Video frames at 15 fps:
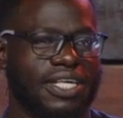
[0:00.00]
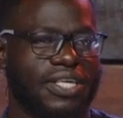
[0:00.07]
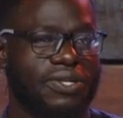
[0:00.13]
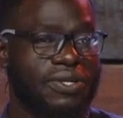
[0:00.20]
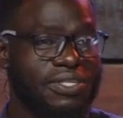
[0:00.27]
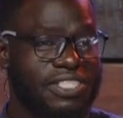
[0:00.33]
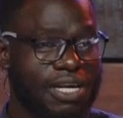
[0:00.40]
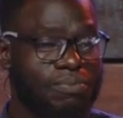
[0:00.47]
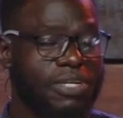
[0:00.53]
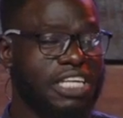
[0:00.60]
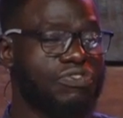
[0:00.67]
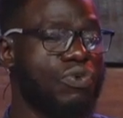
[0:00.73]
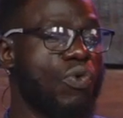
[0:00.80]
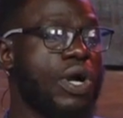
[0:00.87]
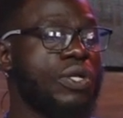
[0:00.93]
You know,
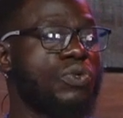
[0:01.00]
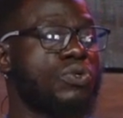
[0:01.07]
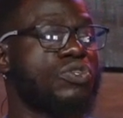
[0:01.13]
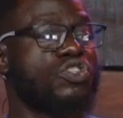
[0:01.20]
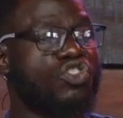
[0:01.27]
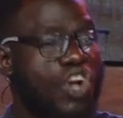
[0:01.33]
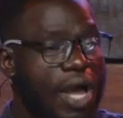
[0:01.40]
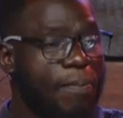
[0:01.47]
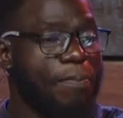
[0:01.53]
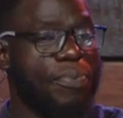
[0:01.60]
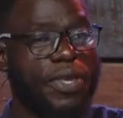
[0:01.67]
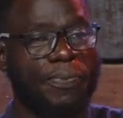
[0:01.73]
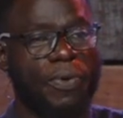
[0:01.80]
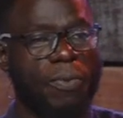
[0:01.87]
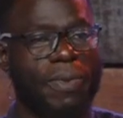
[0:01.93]
sometimes we want to trap
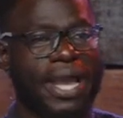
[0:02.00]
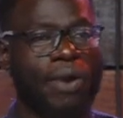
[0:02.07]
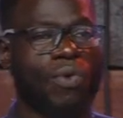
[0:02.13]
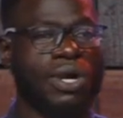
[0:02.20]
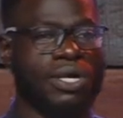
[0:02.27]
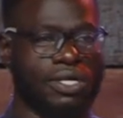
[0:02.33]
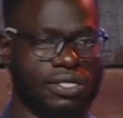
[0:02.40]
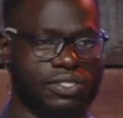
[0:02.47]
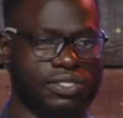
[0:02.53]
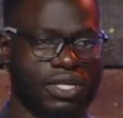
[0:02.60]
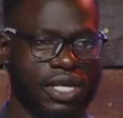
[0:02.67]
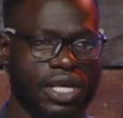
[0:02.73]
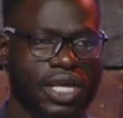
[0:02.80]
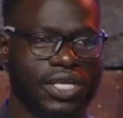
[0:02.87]
people by words.